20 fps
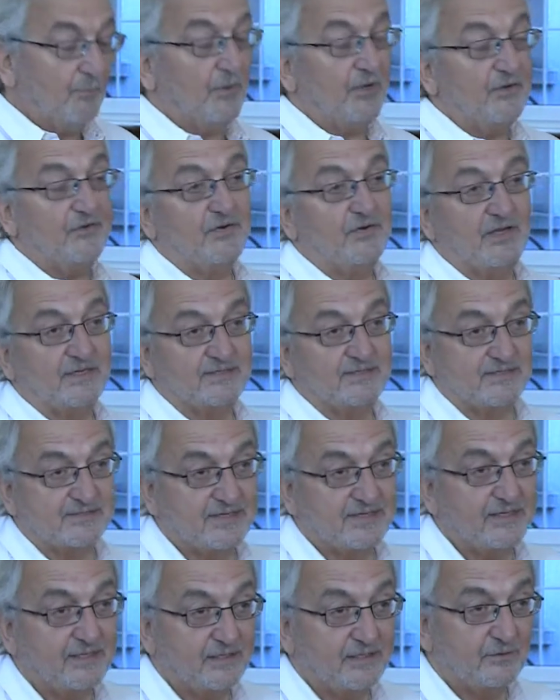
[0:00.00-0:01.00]
But as I
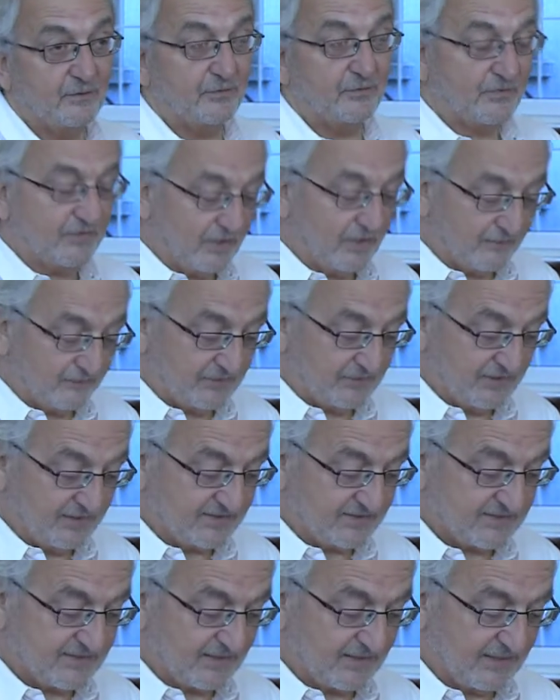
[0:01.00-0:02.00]
say, those
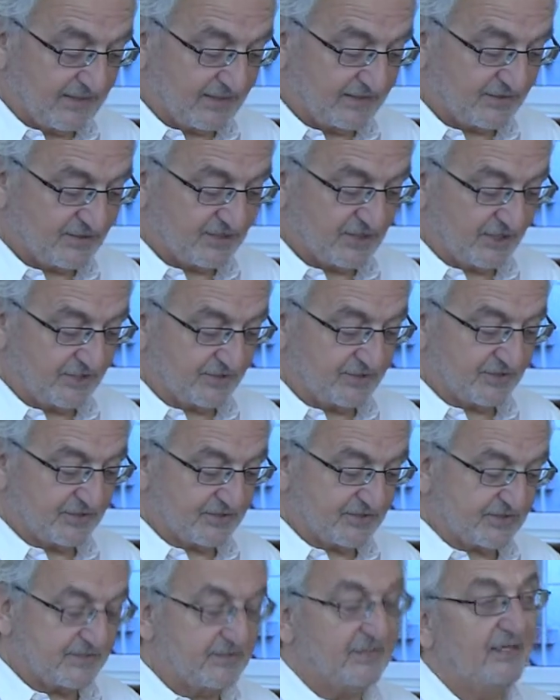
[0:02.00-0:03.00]
covenants and
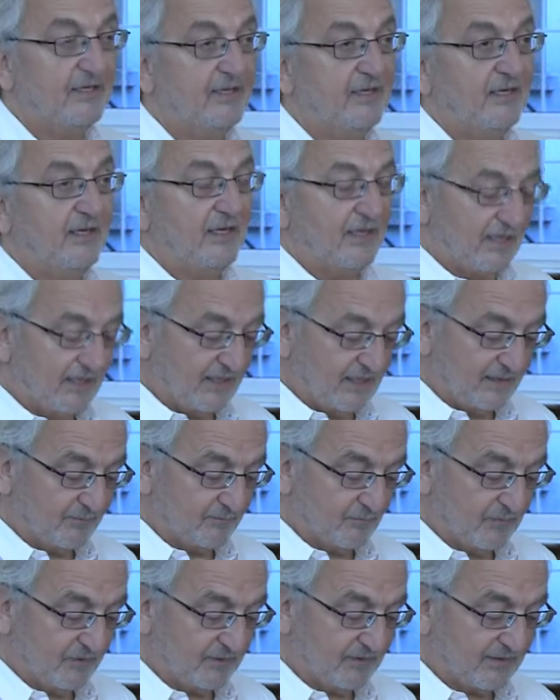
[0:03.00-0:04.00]
charters
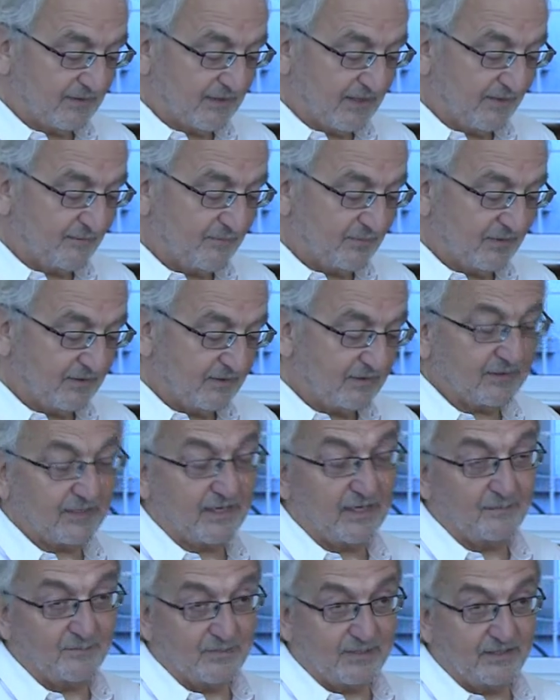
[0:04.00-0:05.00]
can
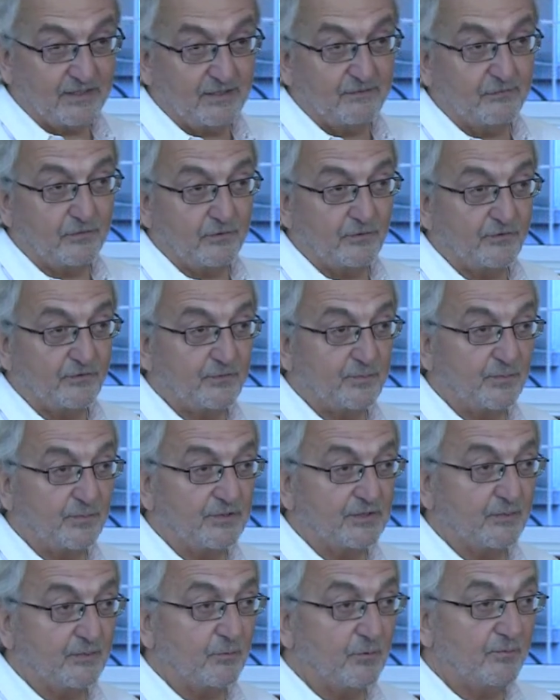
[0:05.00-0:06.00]
be an influence,
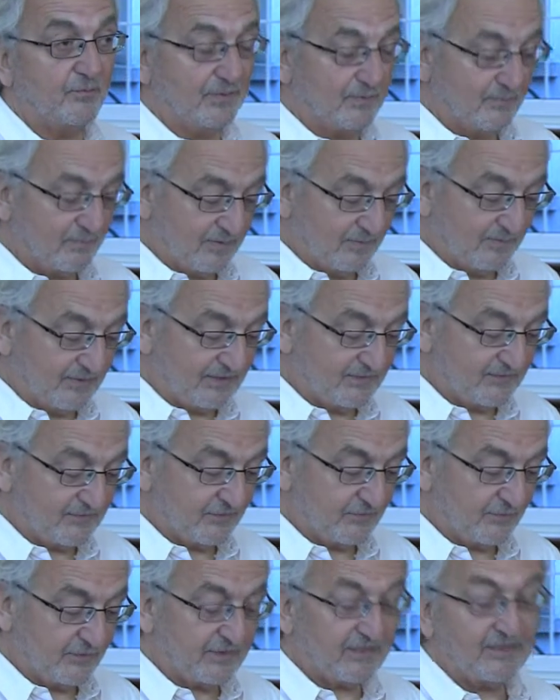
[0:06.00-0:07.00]
but they won't be
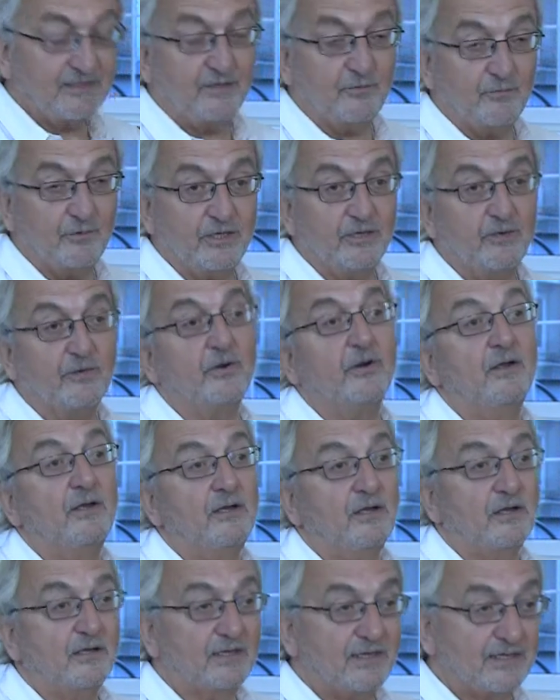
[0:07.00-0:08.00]
implemented with any rigour
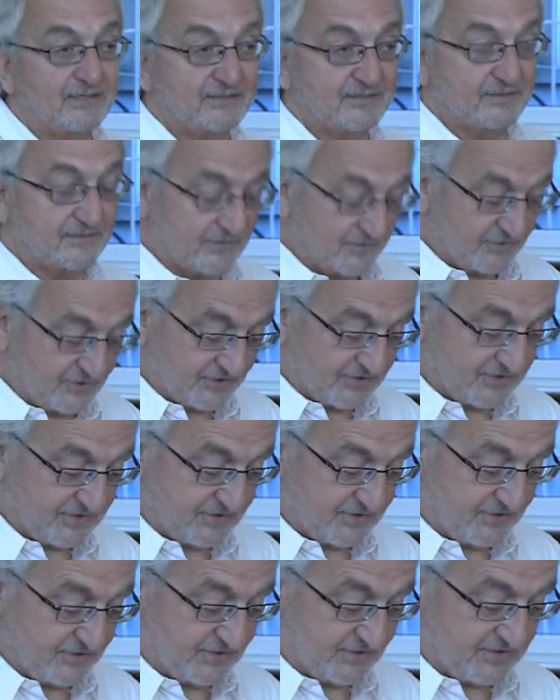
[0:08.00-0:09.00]
unless they're
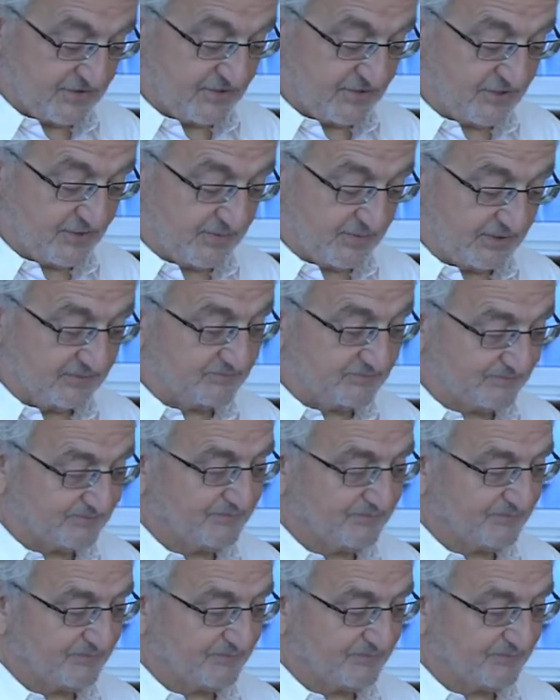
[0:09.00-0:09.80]
just justiciable.